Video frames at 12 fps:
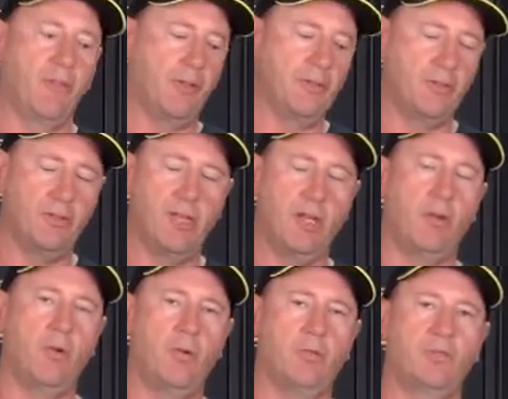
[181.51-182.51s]
of those two,
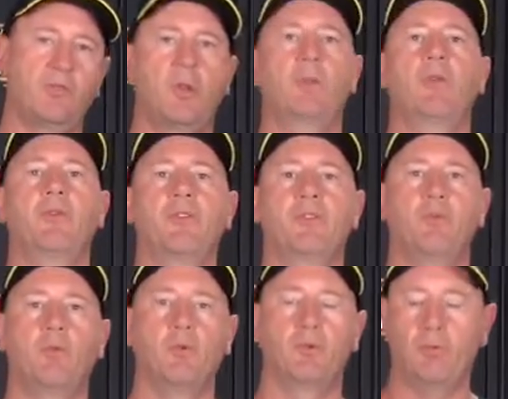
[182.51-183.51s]
can cause droplets of
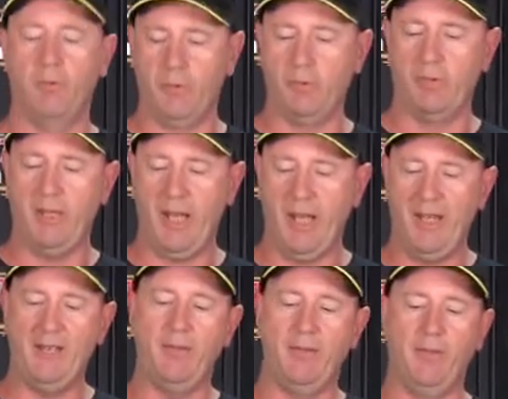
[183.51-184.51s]
water which will get
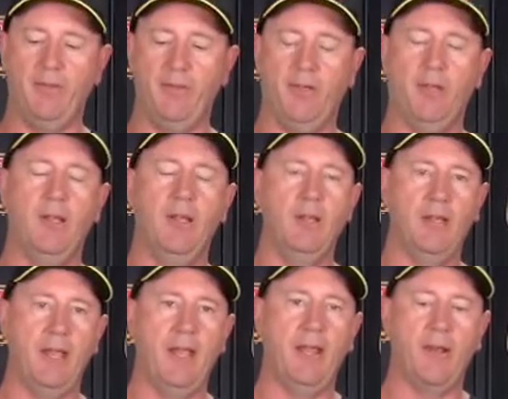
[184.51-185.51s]
into the
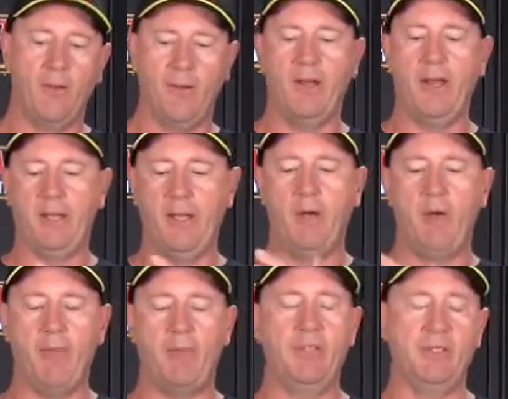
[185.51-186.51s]
airline and go
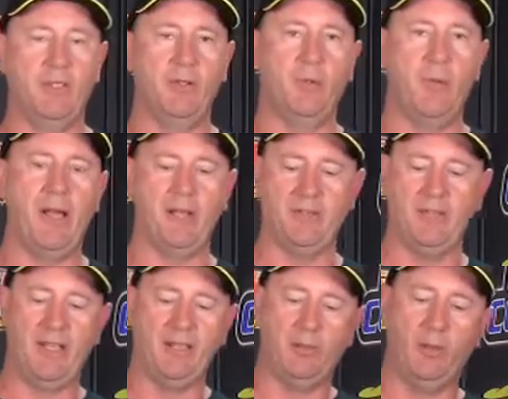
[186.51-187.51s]
up into your paint. So
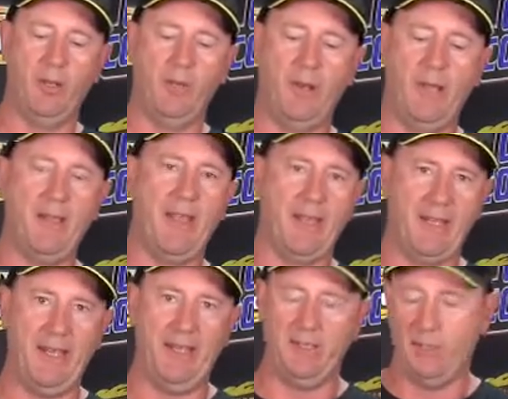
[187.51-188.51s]
that's to eliminate that
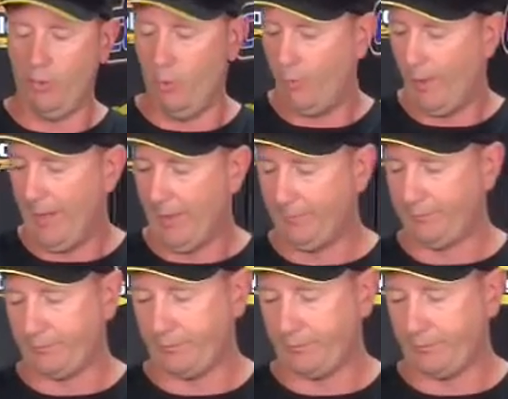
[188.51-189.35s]
getting to your paint.